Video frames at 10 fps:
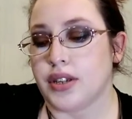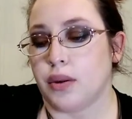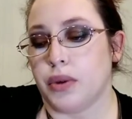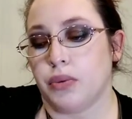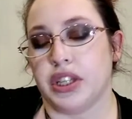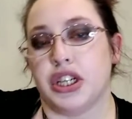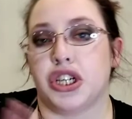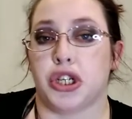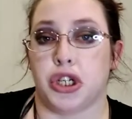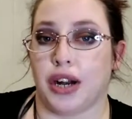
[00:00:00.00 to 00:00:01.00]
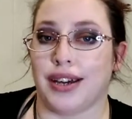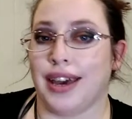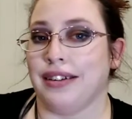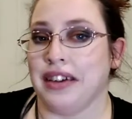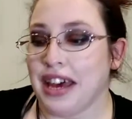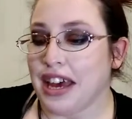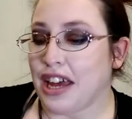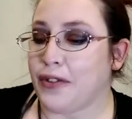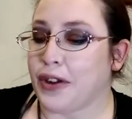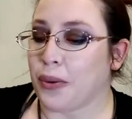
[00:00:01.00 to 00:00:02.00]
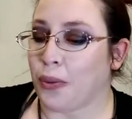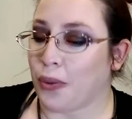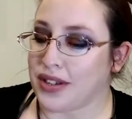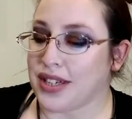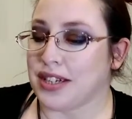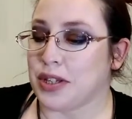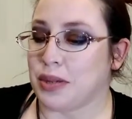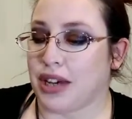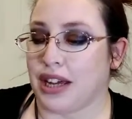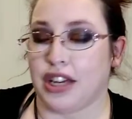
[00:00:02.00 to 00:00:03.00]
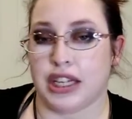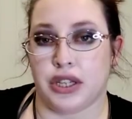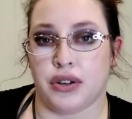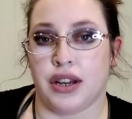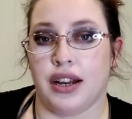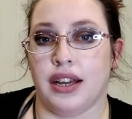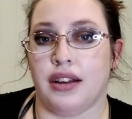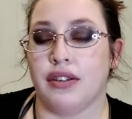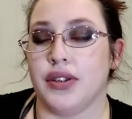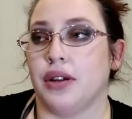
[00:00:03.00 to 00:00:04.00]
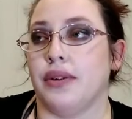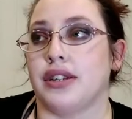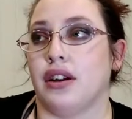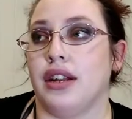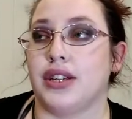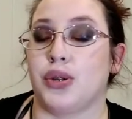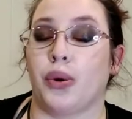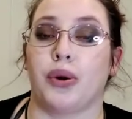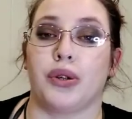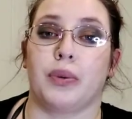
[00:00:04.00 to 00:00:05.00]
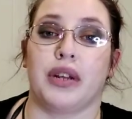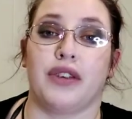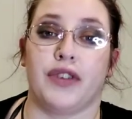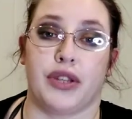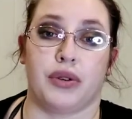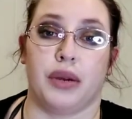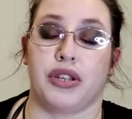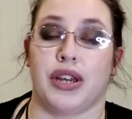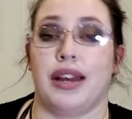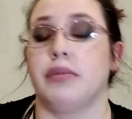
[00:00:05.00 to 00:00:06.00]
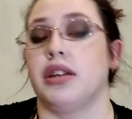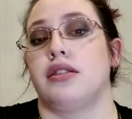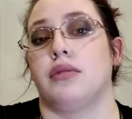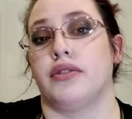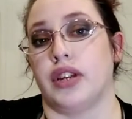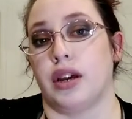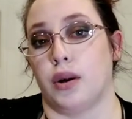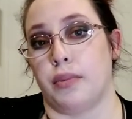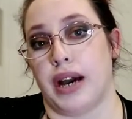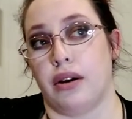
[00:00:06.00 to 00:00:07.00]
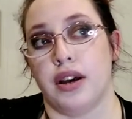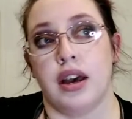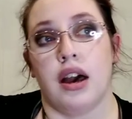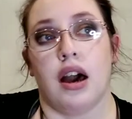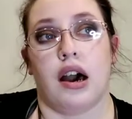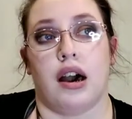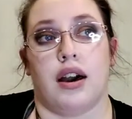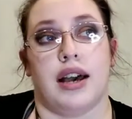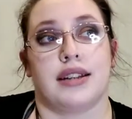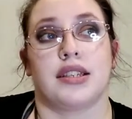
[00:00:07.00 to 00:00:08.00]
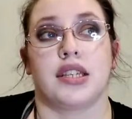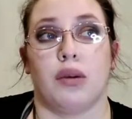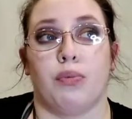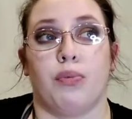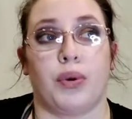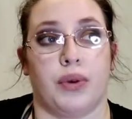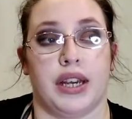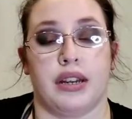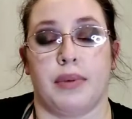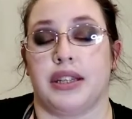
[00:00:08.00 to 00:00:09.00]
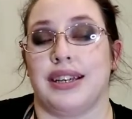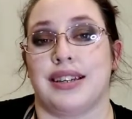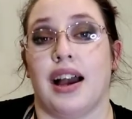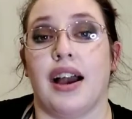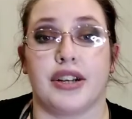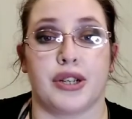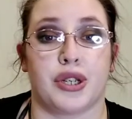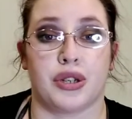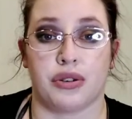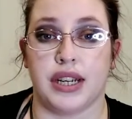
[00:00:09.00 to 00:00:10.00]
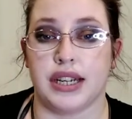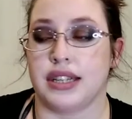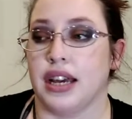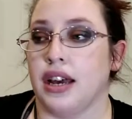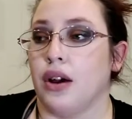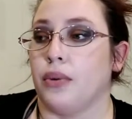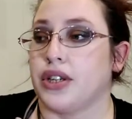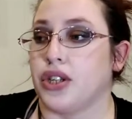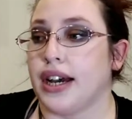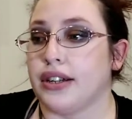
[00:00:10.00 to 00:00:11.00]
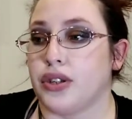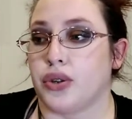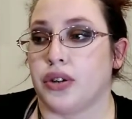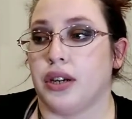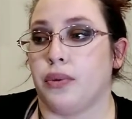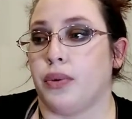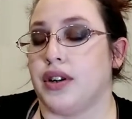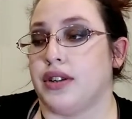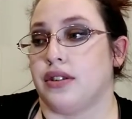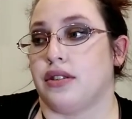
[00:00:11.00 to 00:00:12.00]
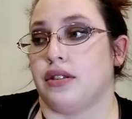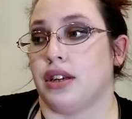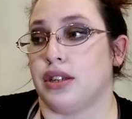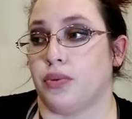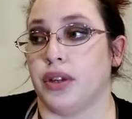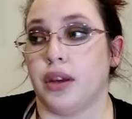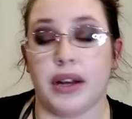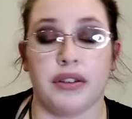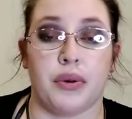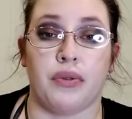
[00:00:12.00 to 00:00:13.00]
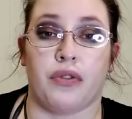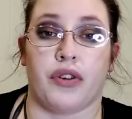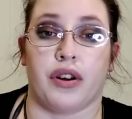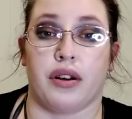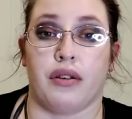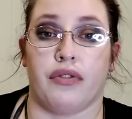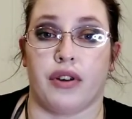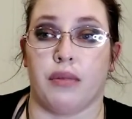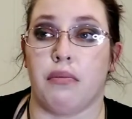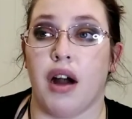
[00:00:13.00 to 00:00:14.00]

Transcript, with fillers: So it'd be really shocking if there wasn't some kind of history on it. And also it's on historical 25th Street, which I am going to do a video about uh, at some point about the entire street, which that street was, is really well known for, for